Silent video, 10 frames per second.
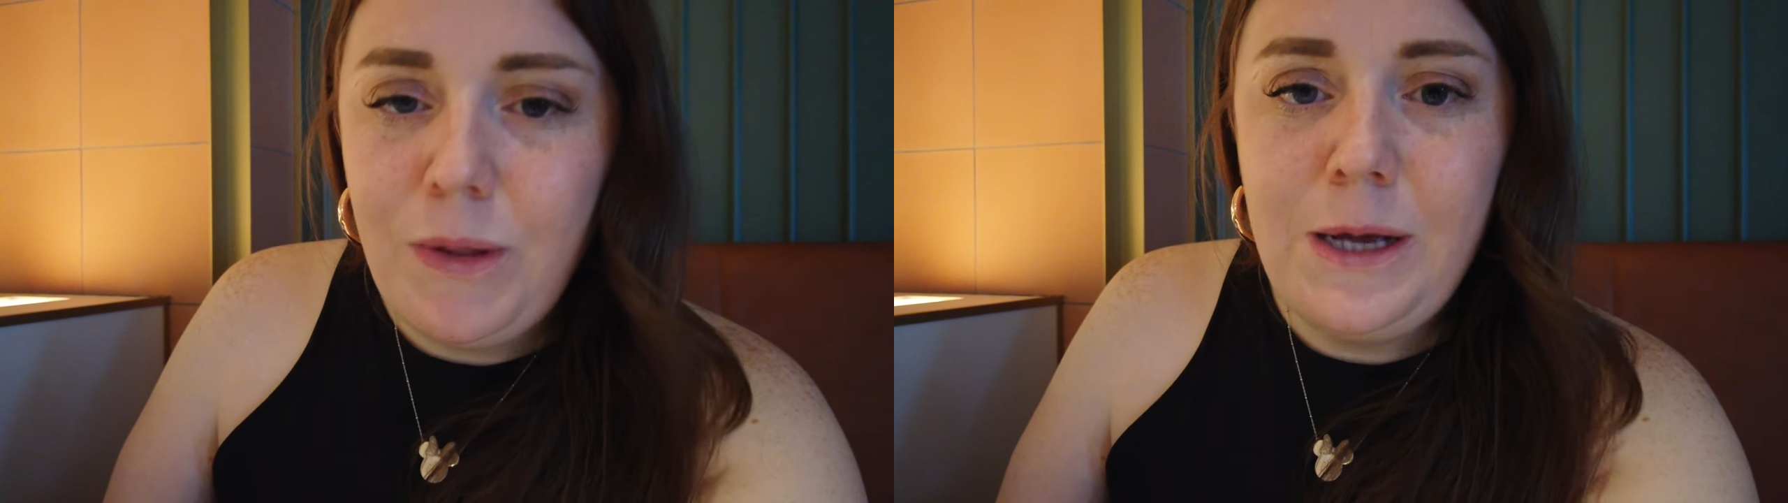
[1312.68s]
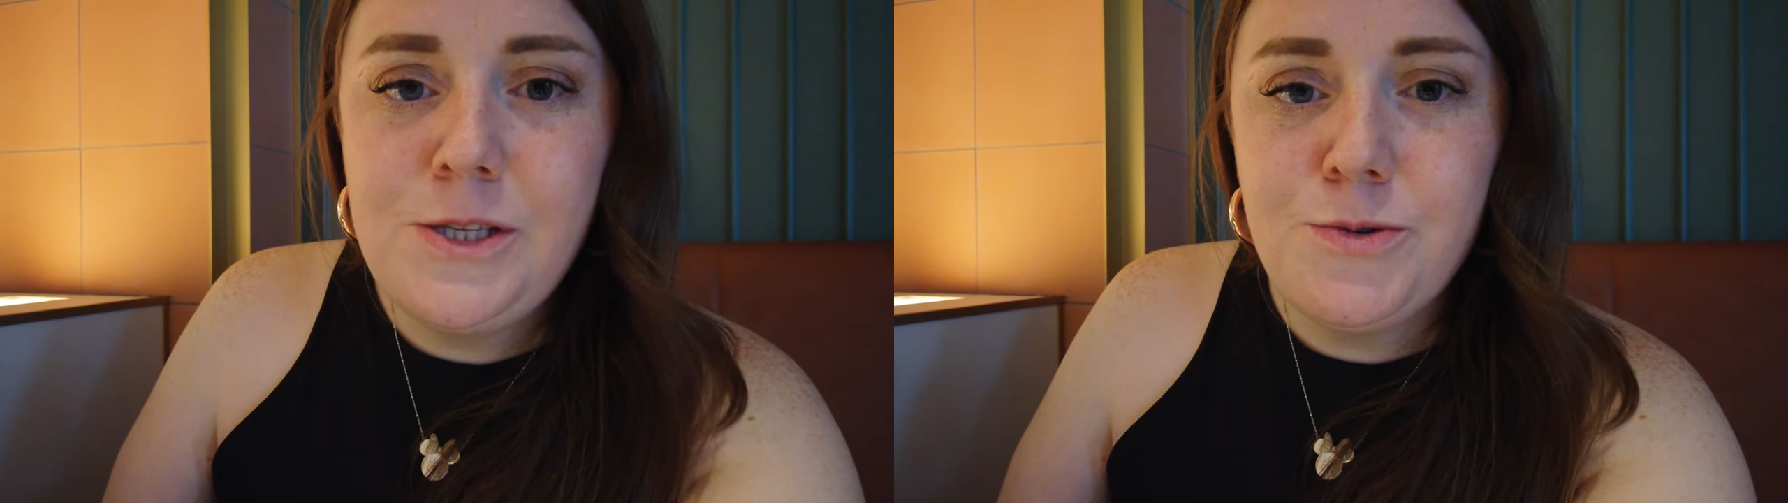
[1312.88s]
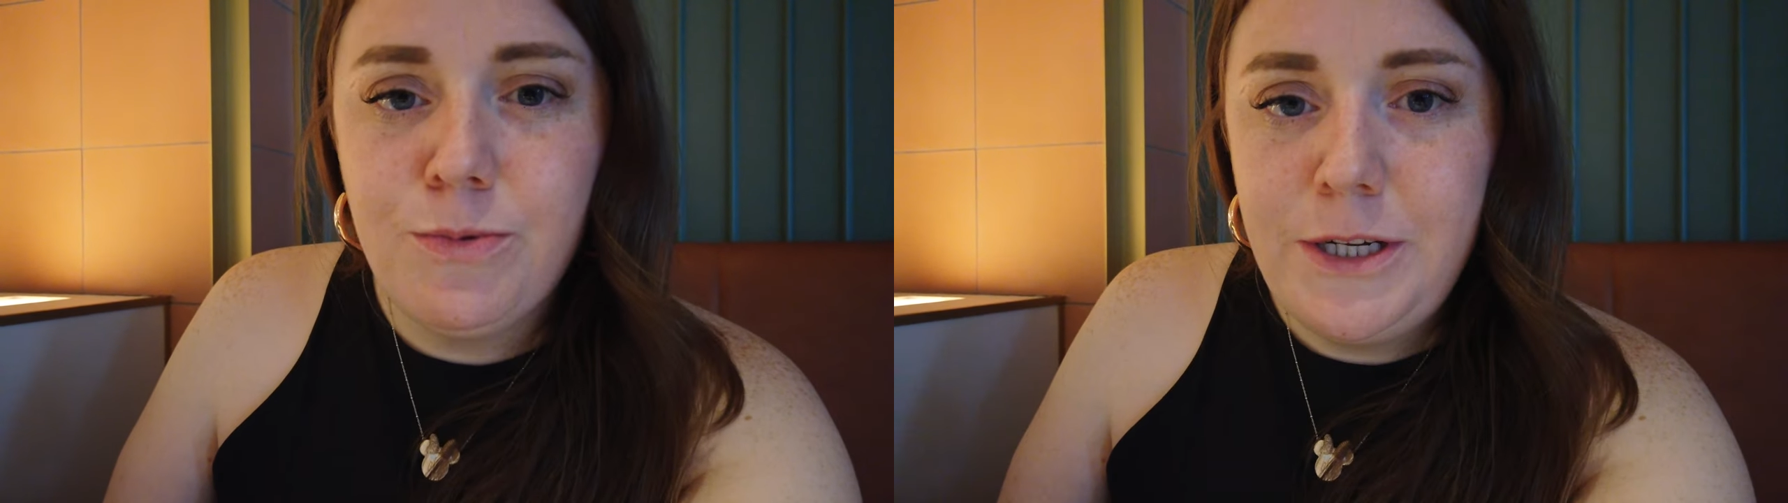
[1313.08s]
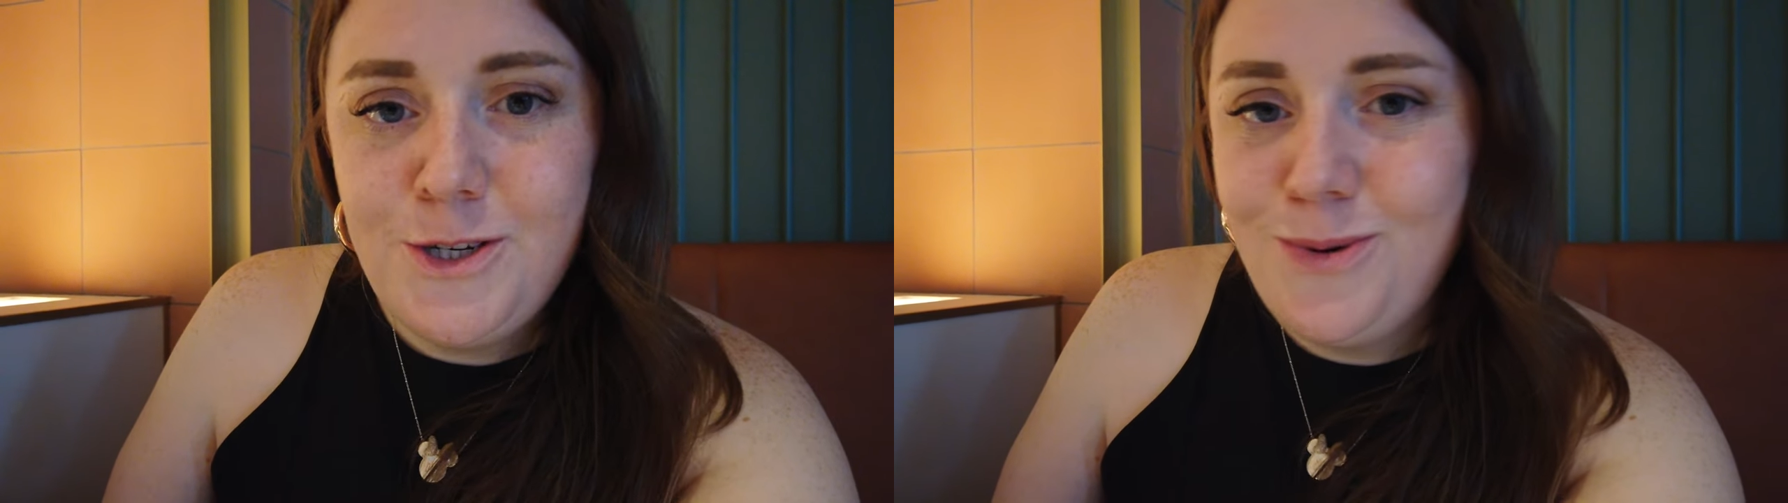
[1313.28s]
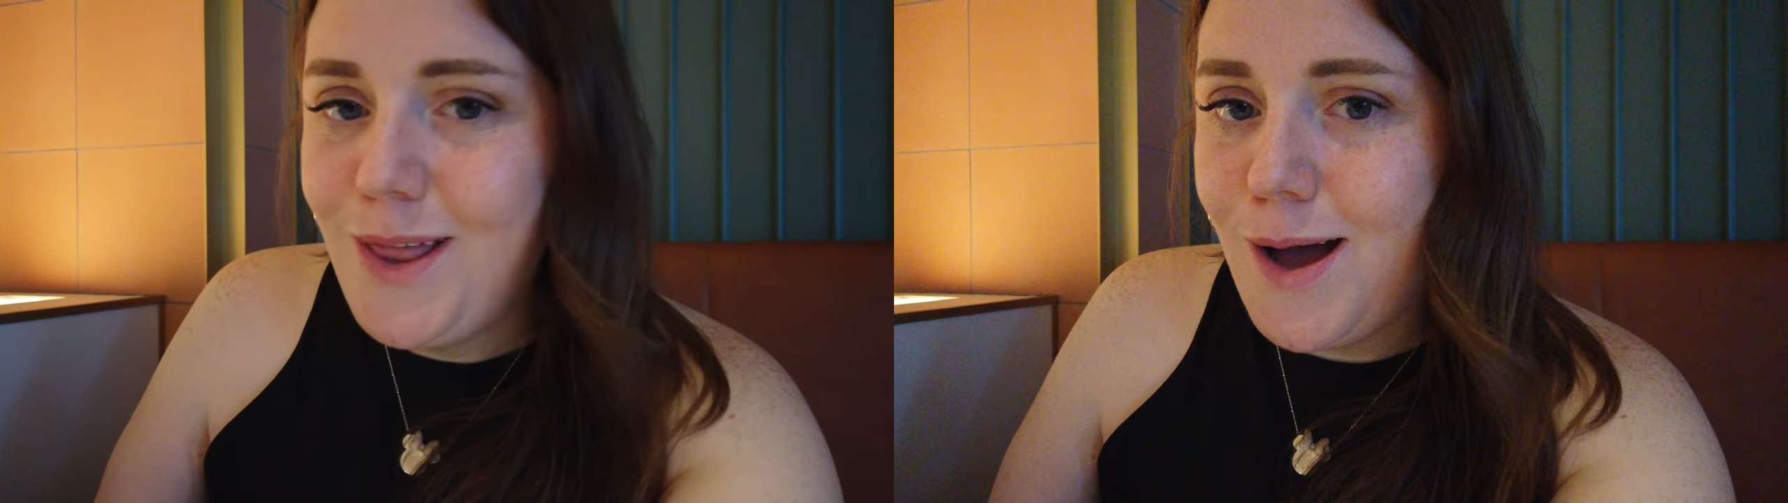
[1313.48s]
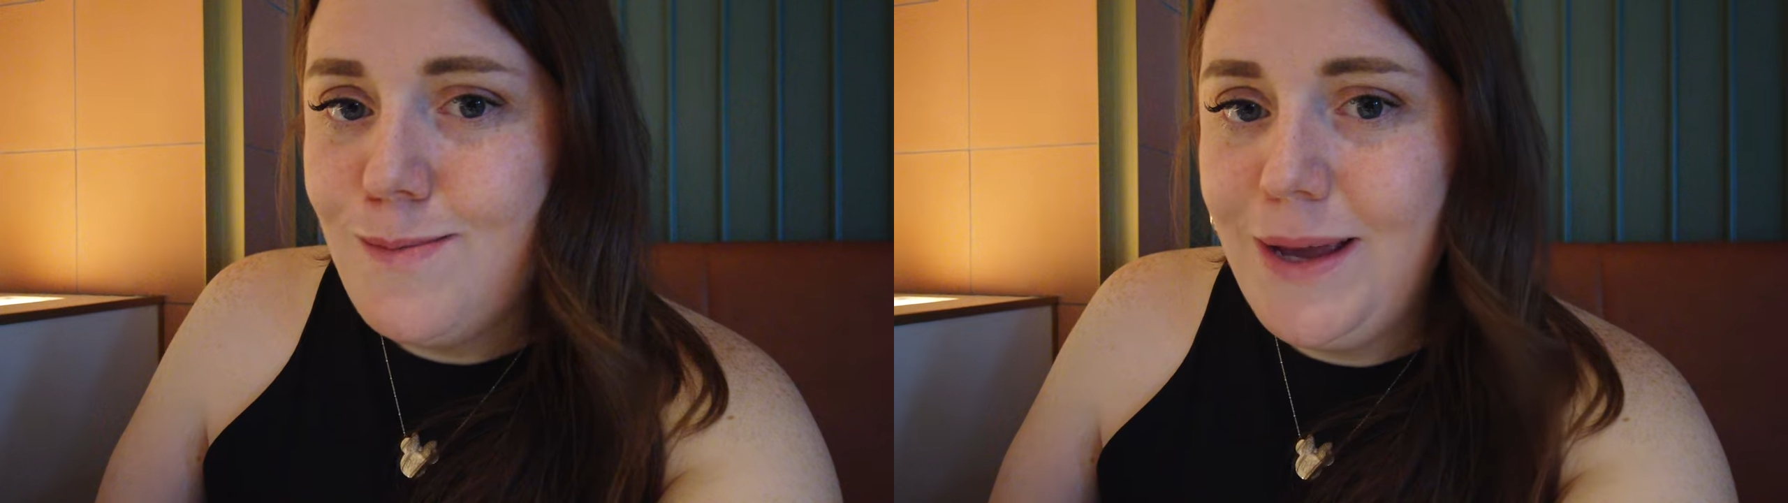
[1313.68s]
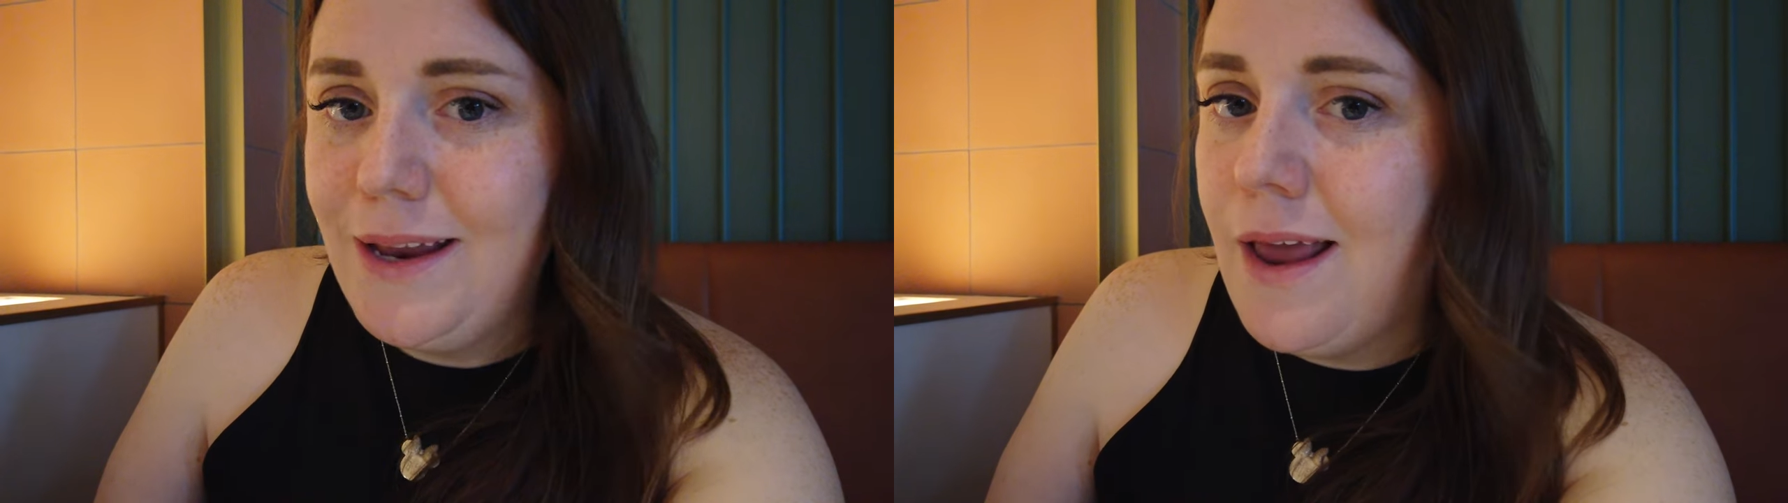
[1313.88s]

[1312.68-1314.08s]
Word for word: It's rich without being